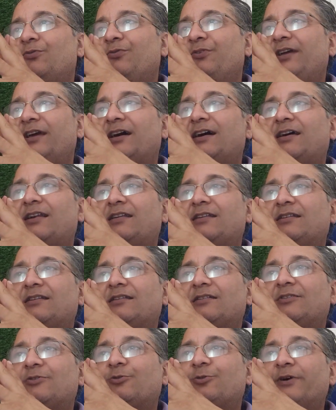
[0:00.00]
we are
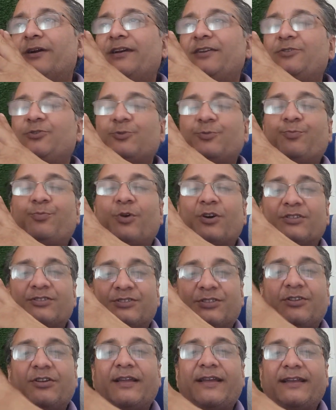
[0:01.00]
going to
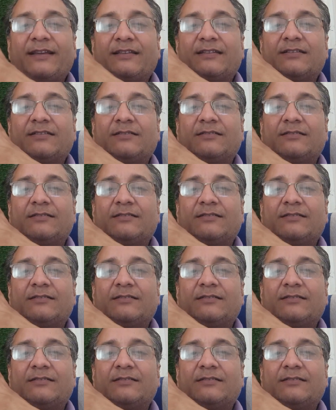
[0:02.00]
postulate